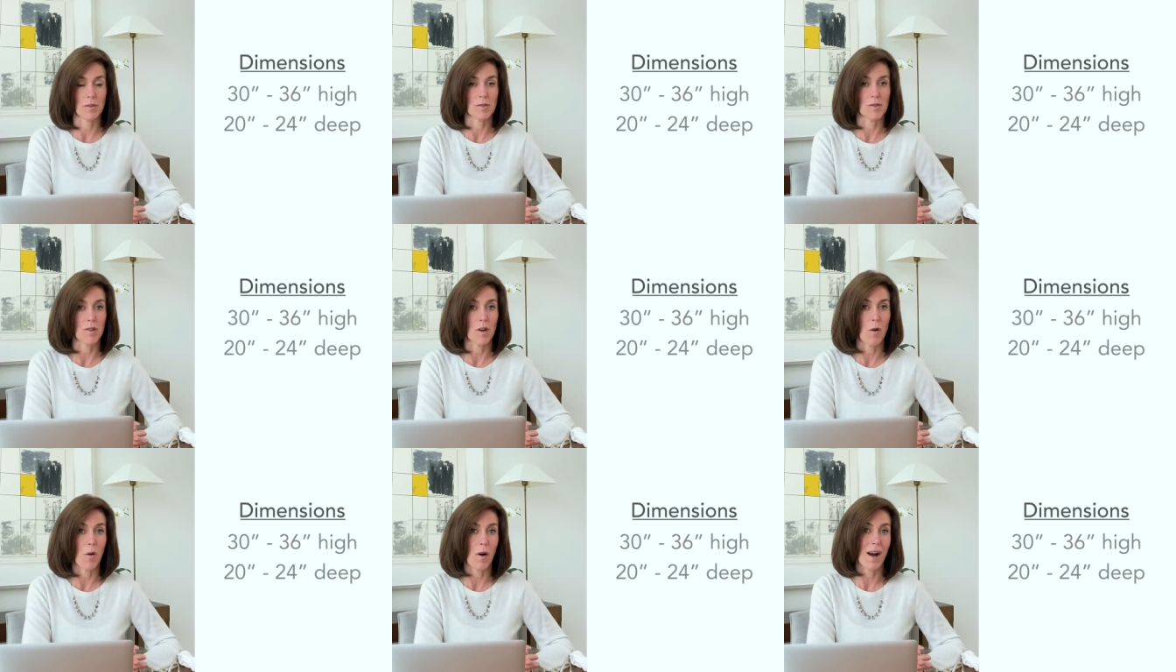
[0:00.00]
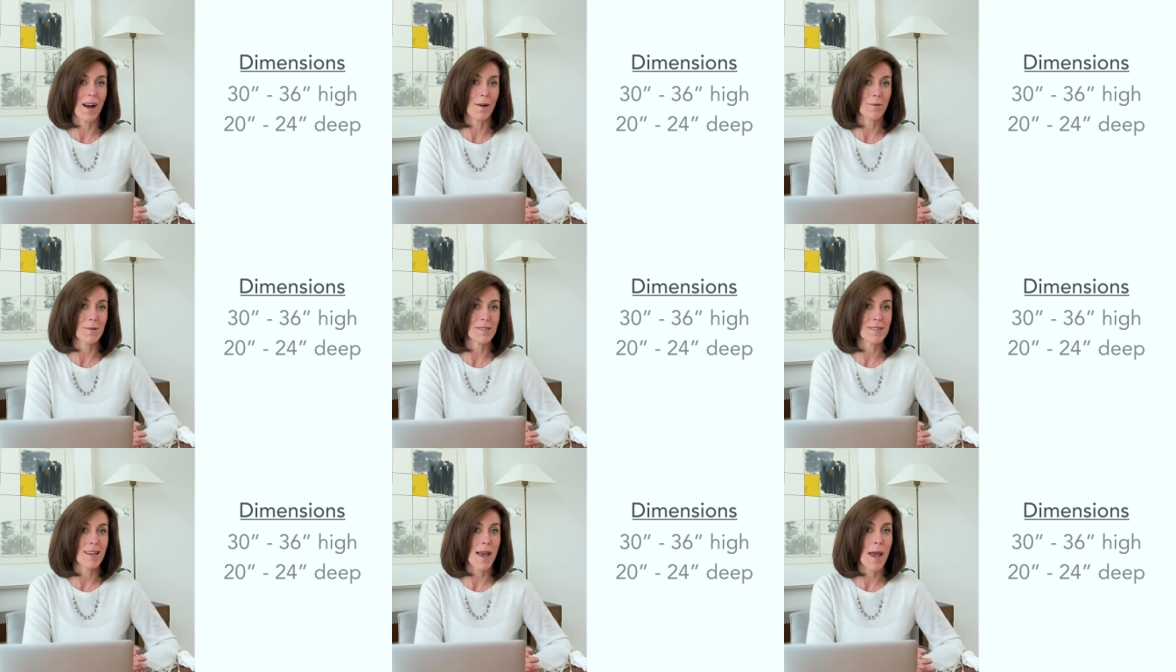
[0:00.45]
So I
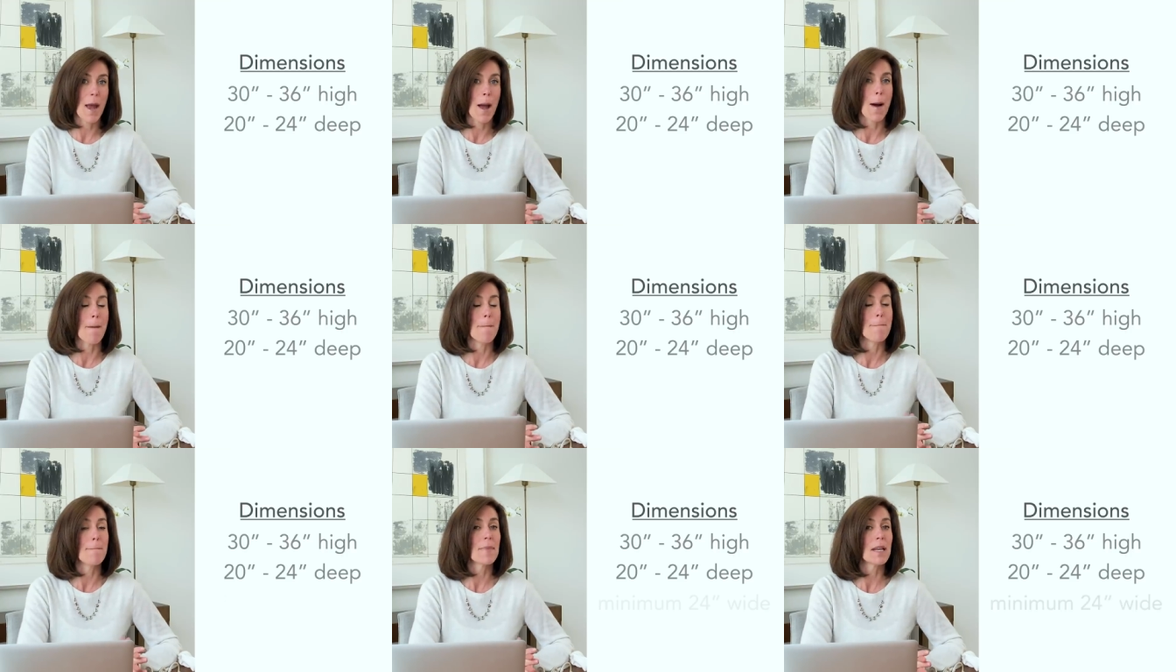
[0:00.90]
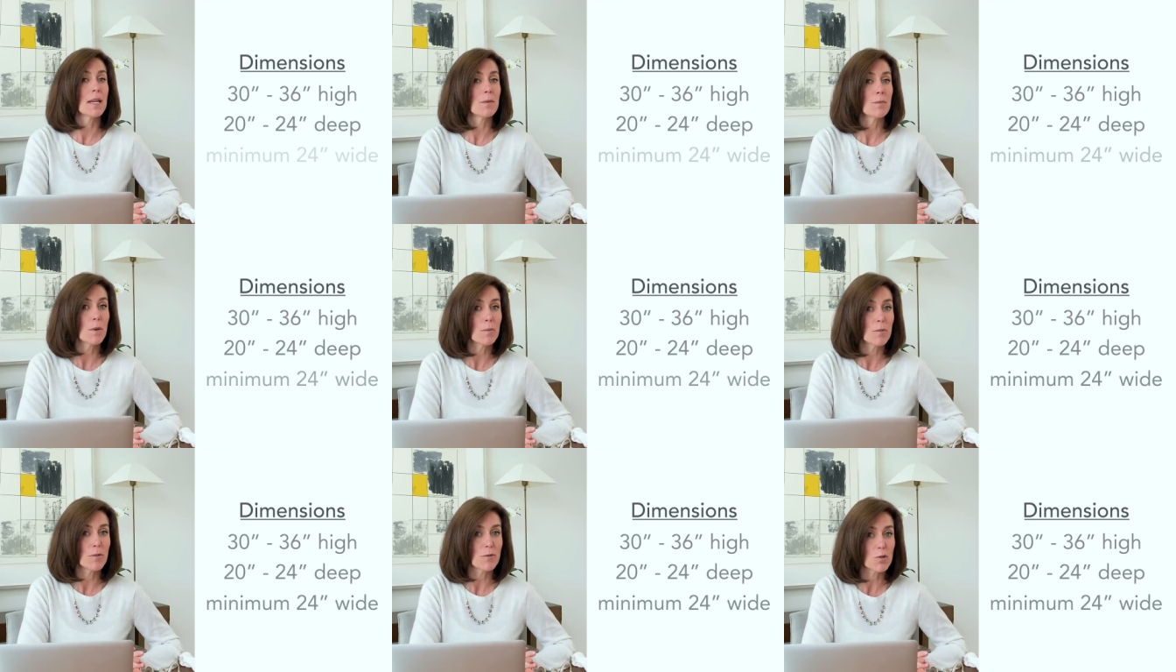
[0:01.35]
would say a
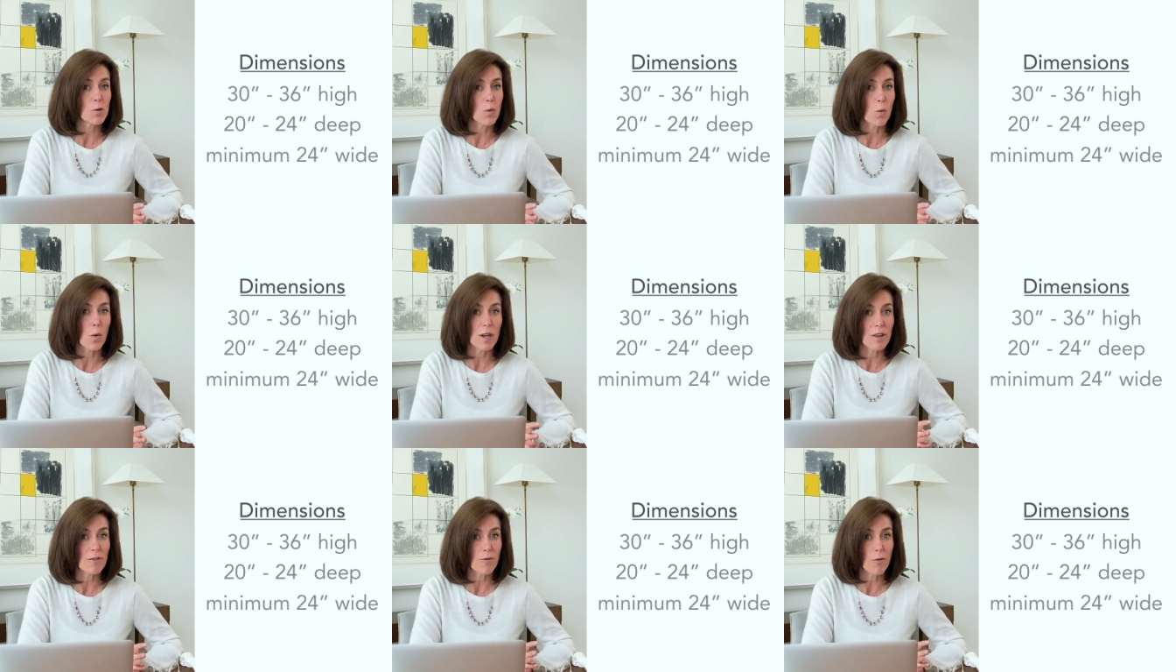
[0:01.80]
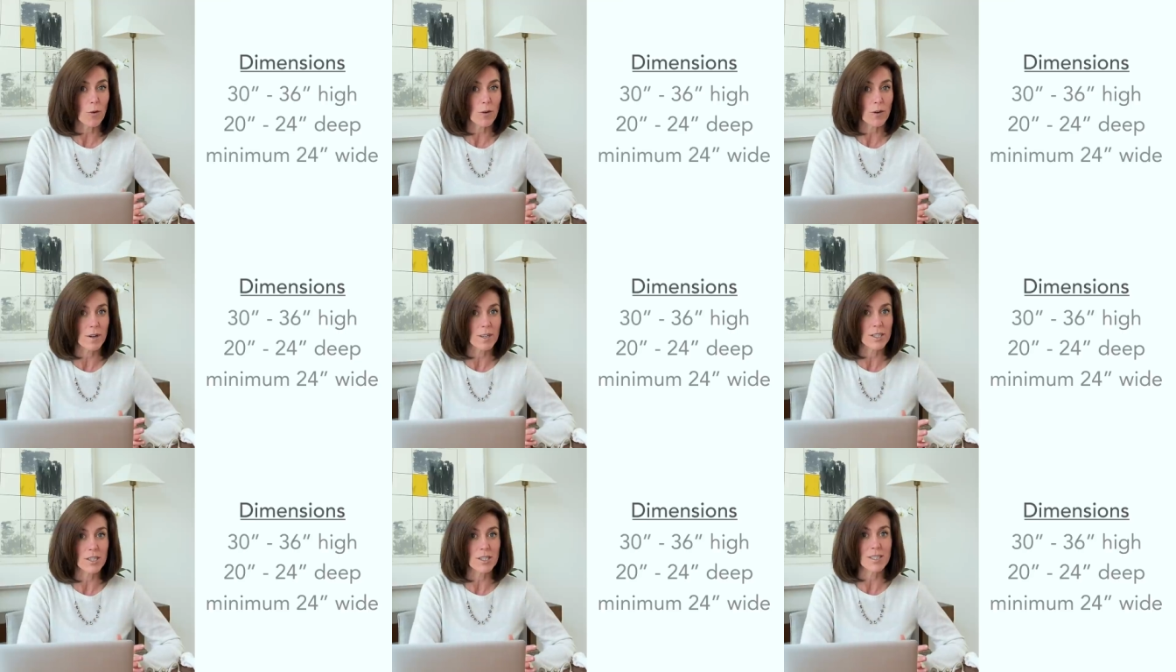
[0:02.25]
minimum of twenty-four
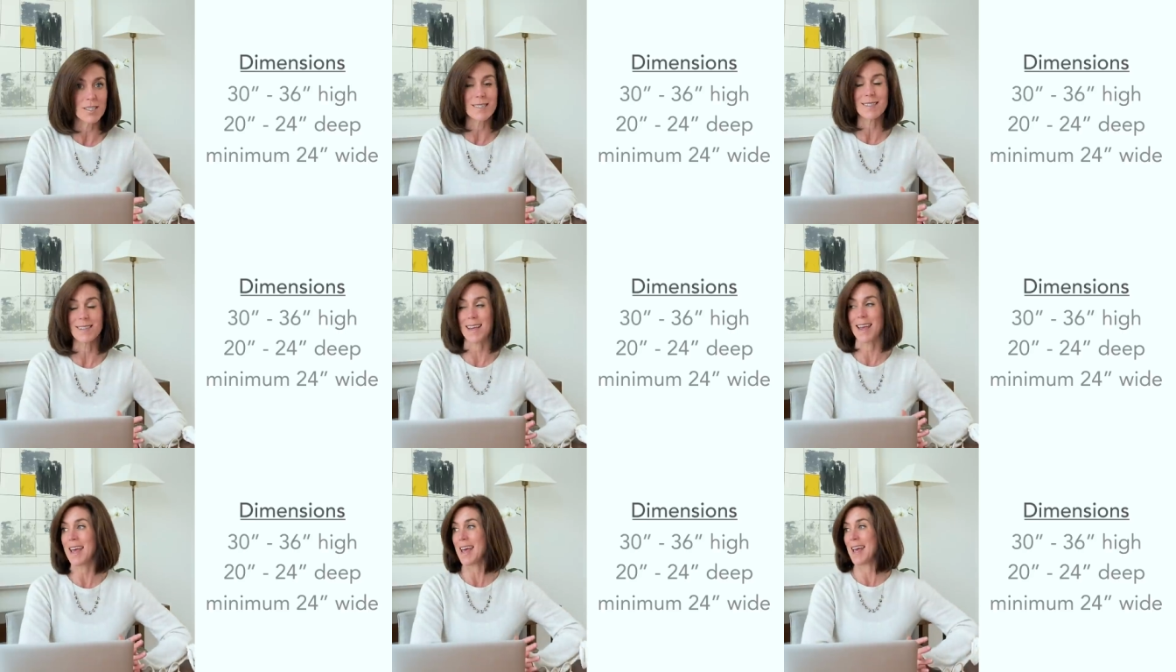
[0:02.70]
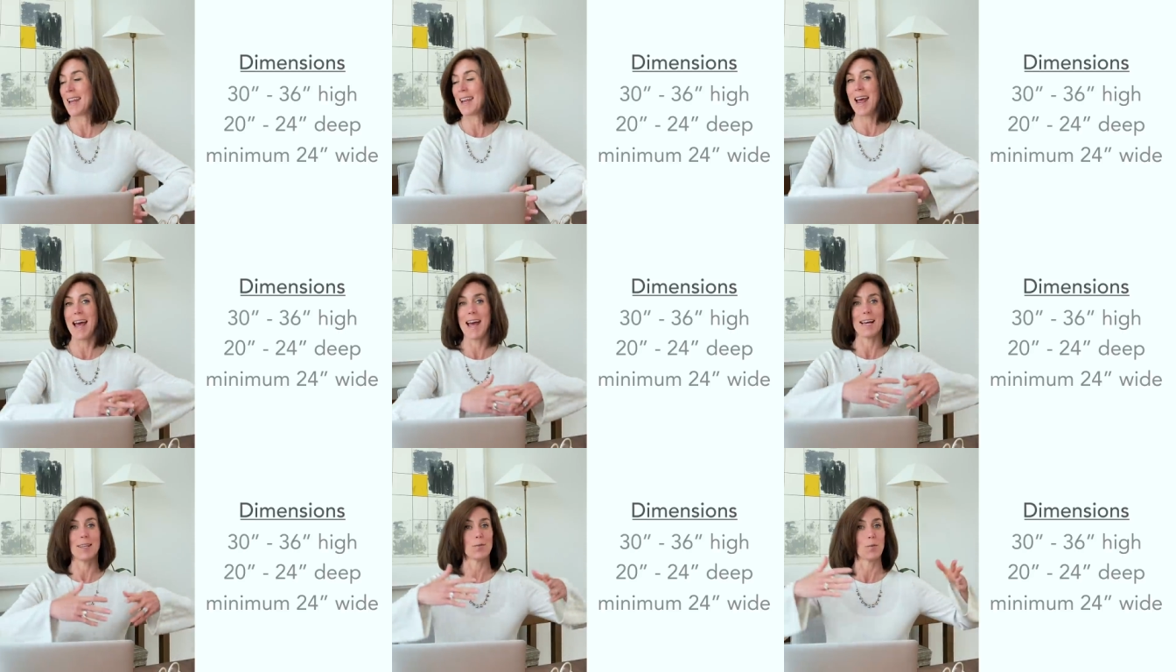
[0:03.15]
inches and
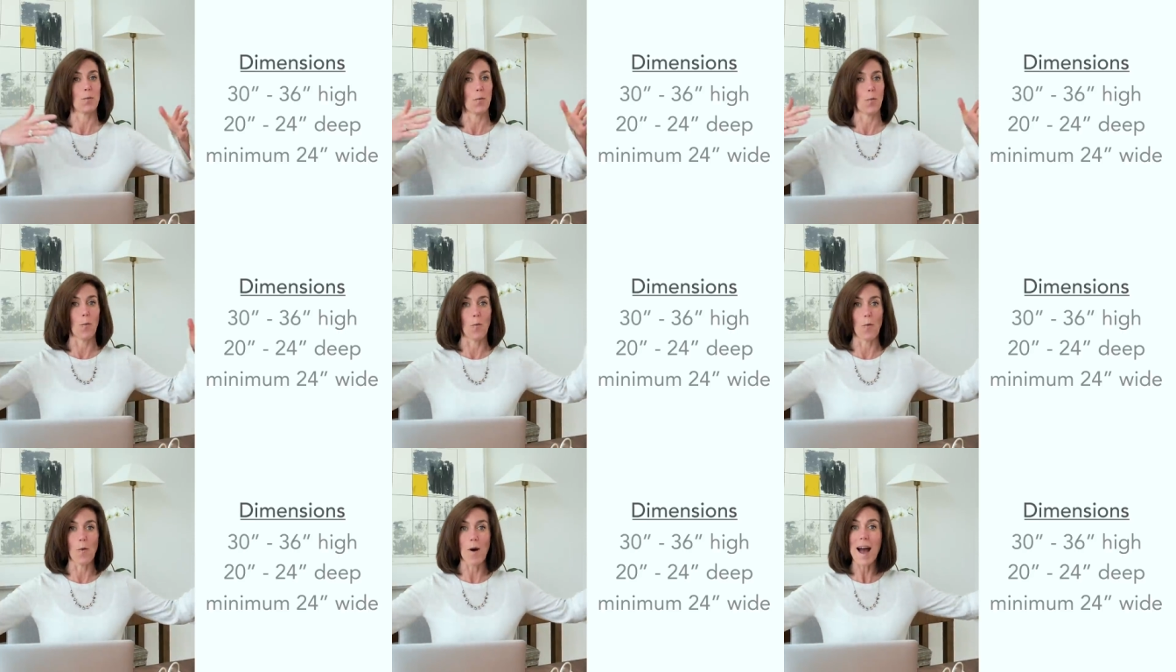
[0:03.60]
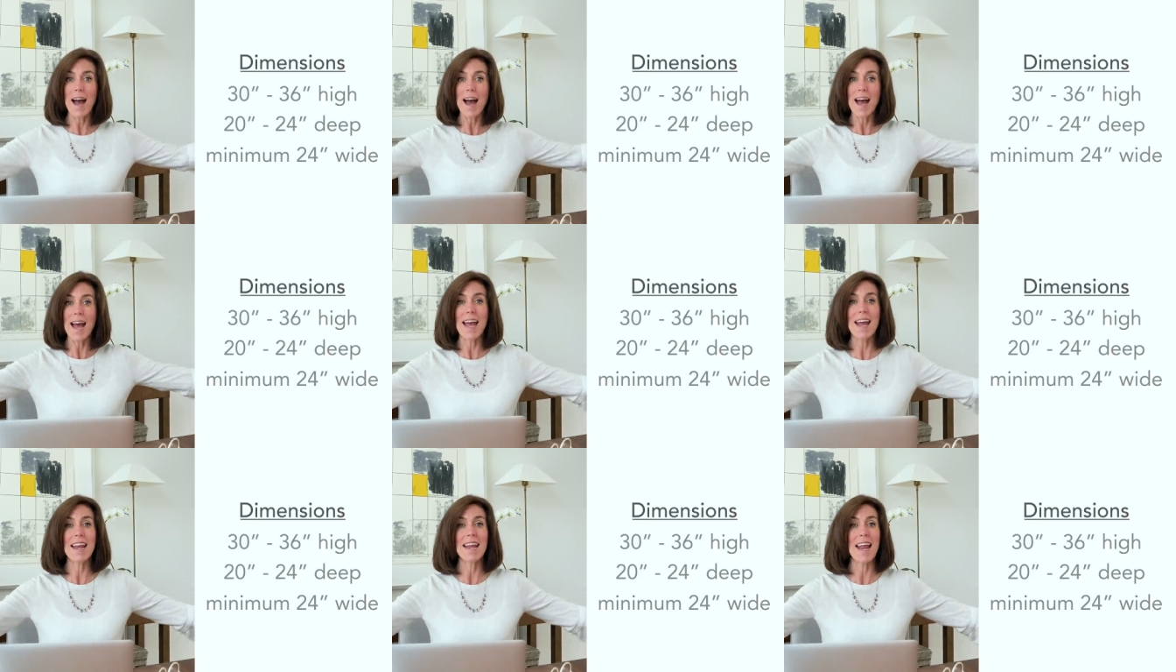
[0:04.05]
as
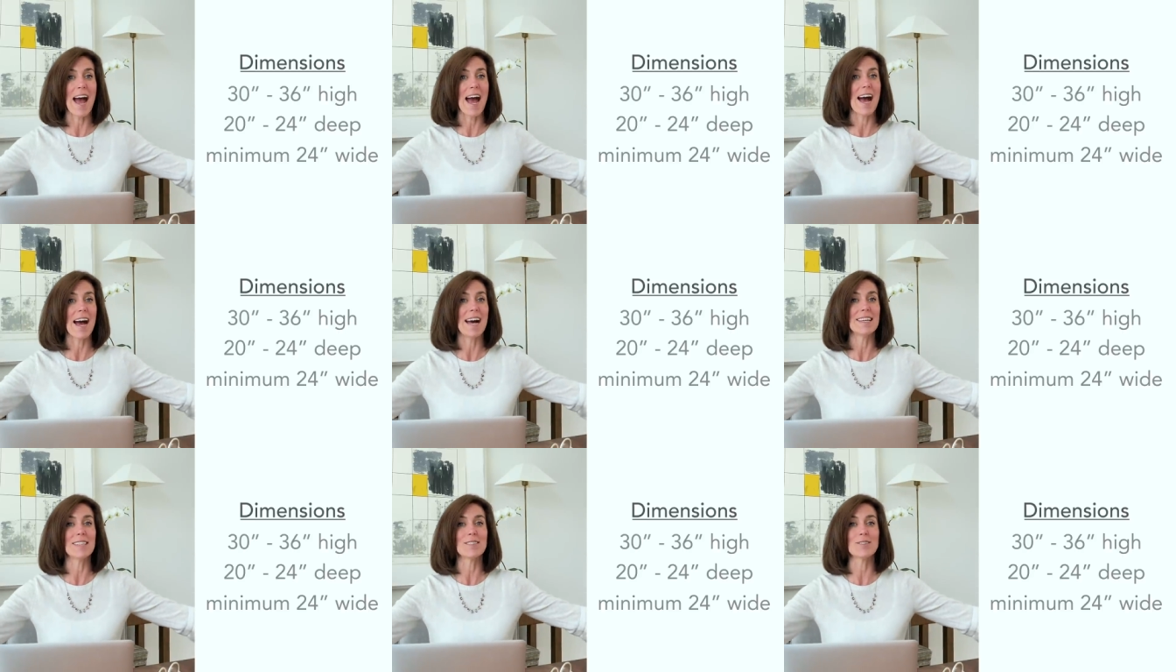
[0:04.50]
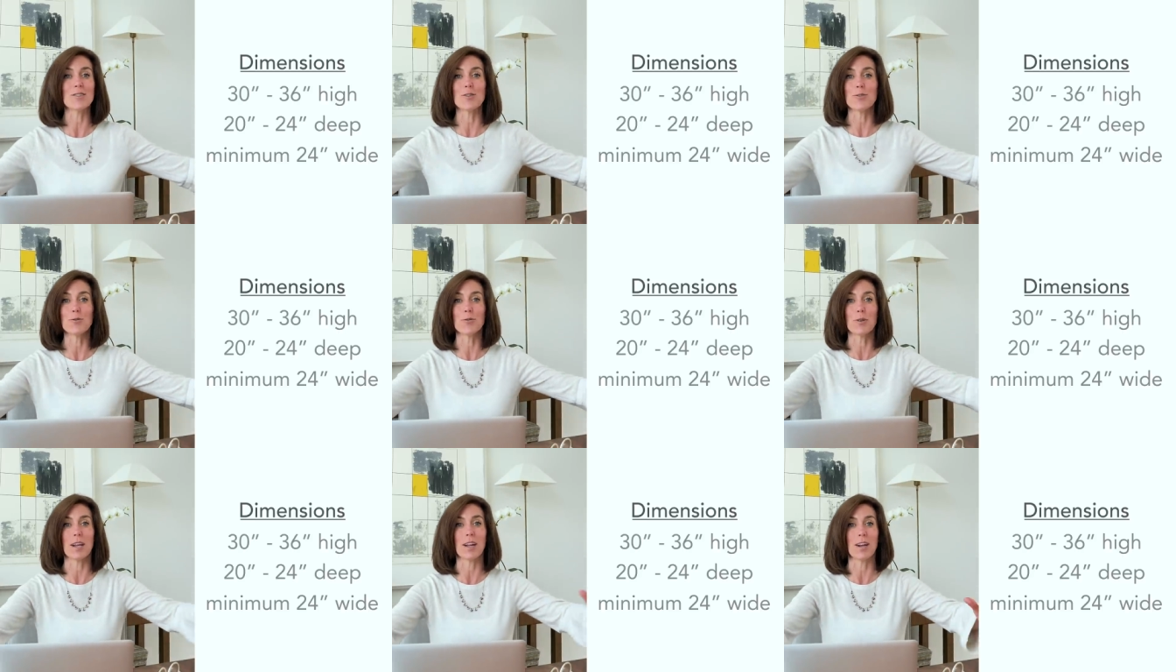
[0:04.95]
wide as
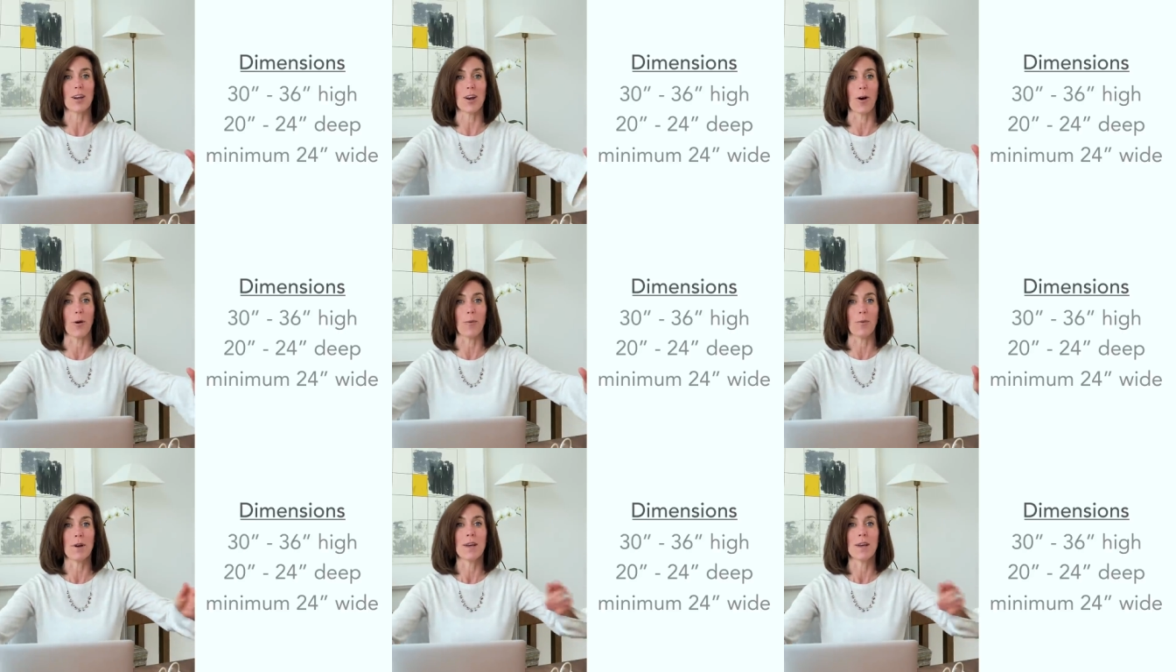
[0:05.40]
you can go.